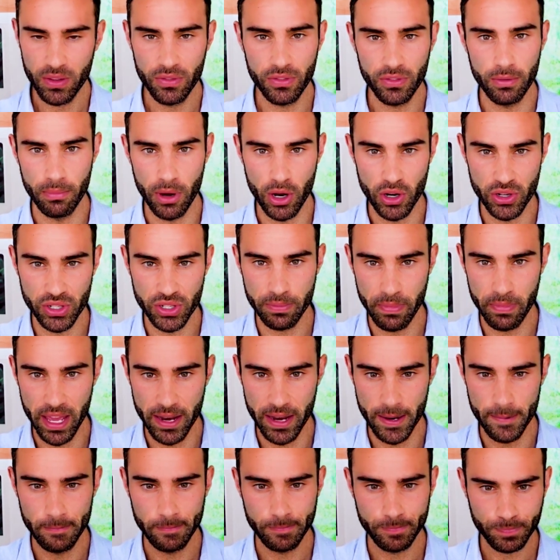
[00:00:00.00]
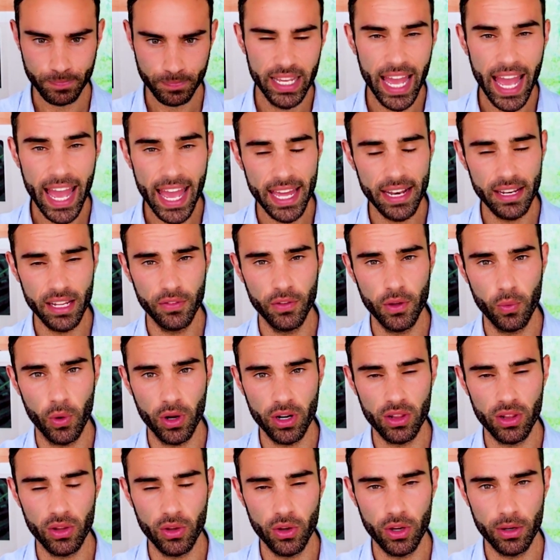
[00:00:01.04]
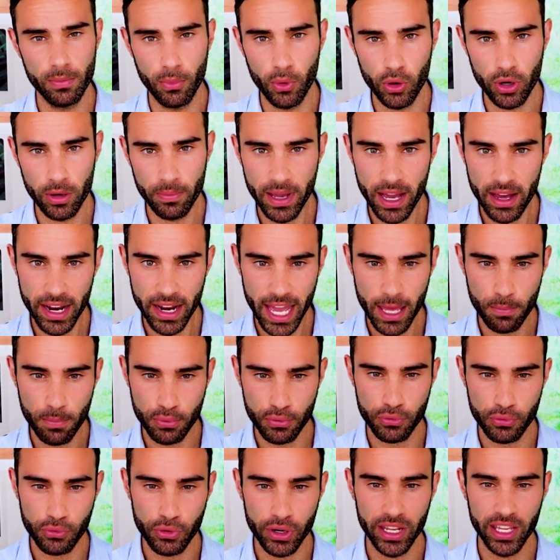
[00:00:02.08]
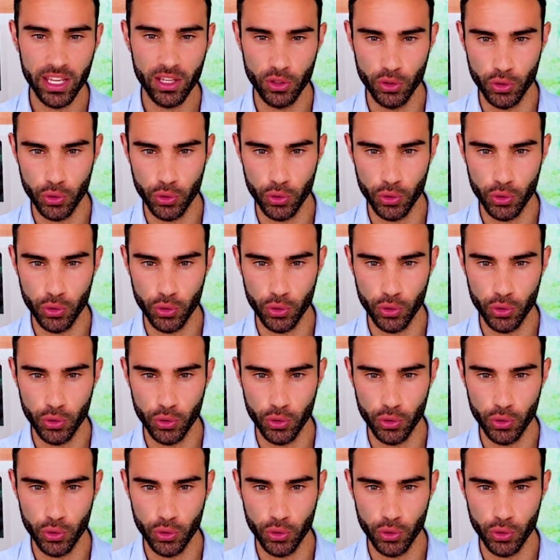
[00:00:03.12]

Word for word: for most men. And if you want to learn more about a pre,